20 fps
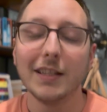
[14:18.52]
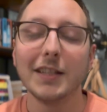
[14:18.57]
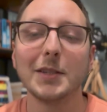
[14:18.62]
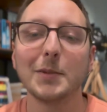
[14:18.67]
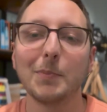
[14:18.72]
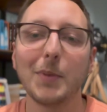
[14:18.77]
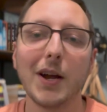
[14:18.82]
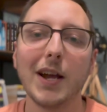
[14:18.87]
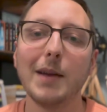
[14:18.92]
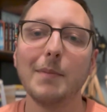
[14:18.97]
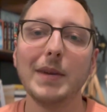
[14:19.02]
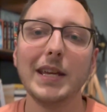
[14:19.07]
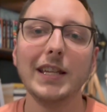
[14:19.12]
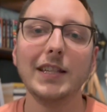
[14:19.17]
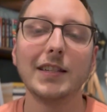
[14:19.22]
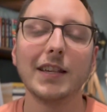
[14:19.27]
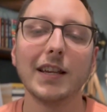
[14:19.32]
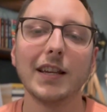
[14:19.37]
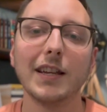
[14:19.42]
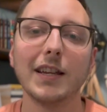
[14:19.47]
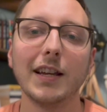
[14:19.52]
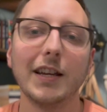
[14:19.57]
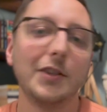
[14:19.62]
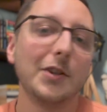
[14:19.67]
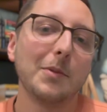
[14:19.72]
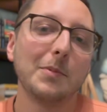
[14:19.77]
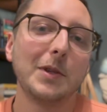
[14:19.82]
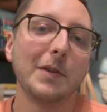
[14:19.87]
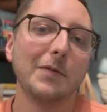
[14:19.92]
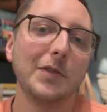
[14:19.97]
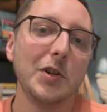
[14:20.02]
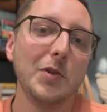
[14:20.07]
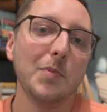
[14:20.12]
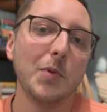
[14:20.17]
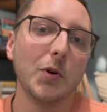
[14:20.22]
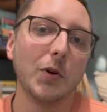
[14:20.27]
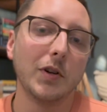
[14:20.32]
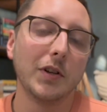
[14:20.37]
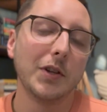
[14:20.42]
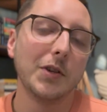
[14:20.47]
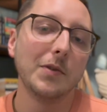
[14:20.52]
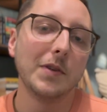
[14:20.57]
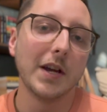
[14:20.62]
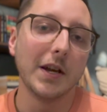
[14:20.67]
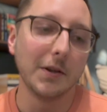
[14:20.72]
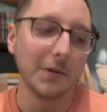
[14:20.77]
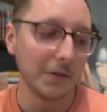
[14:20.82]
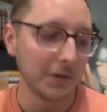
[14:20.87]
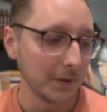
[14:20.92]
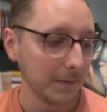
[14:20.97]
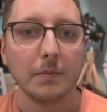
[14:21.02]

inspire me to adopt a few more. Who knows?